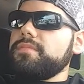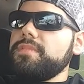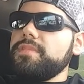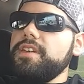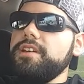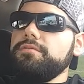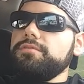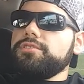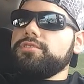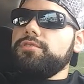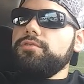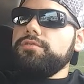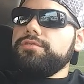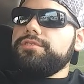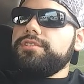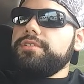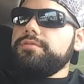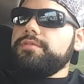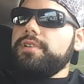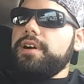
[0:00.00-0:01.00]
it was cool
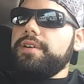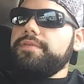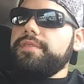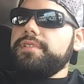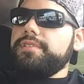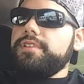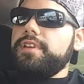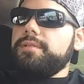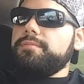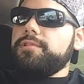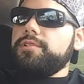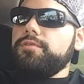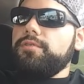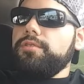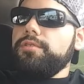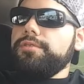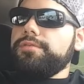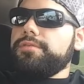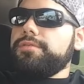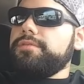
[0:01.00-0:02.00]
seeing Robin. Van Dam. The
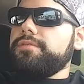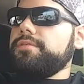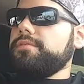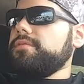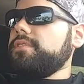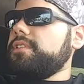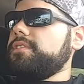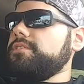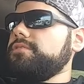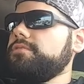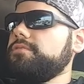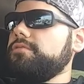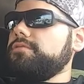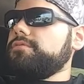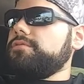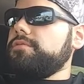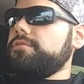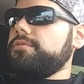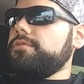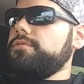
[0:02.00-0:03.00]
North, I think the
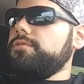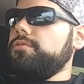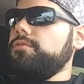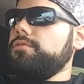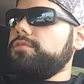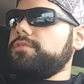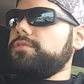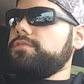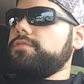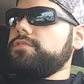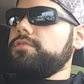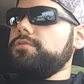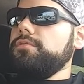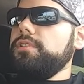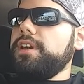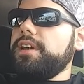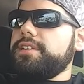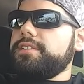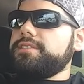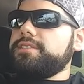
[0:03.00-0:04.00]
North are a cool,
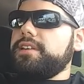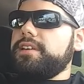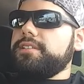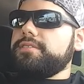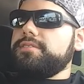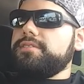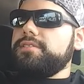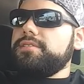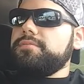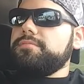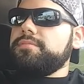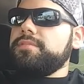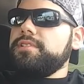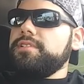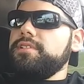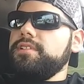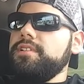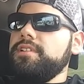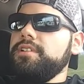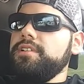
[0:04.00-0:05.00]
cool ass tag team.
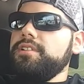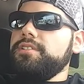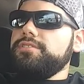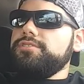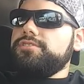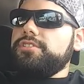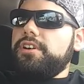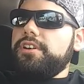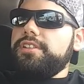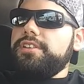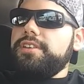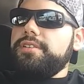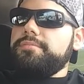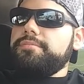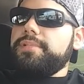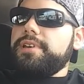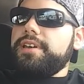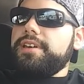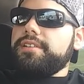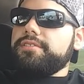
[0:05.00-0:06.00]
Johnny
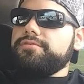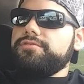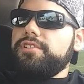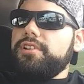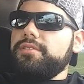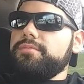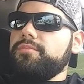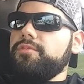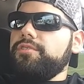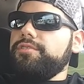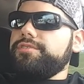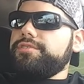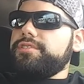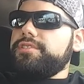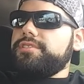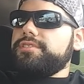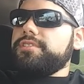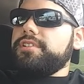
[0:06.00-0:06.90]
Impact, John Morrison, his